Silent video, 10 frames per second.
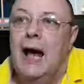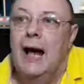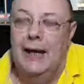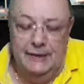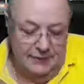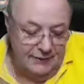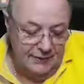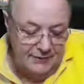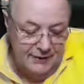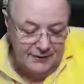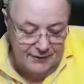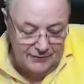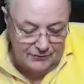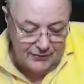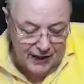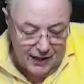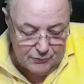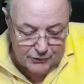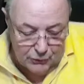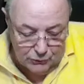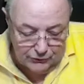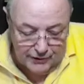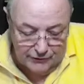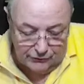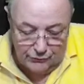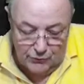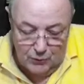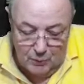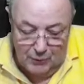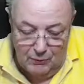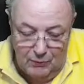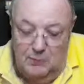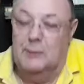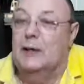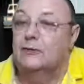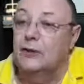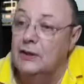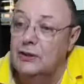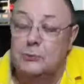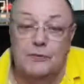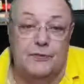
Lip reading: And Alfred Lord Tennyson wrote a poem about it, and it's my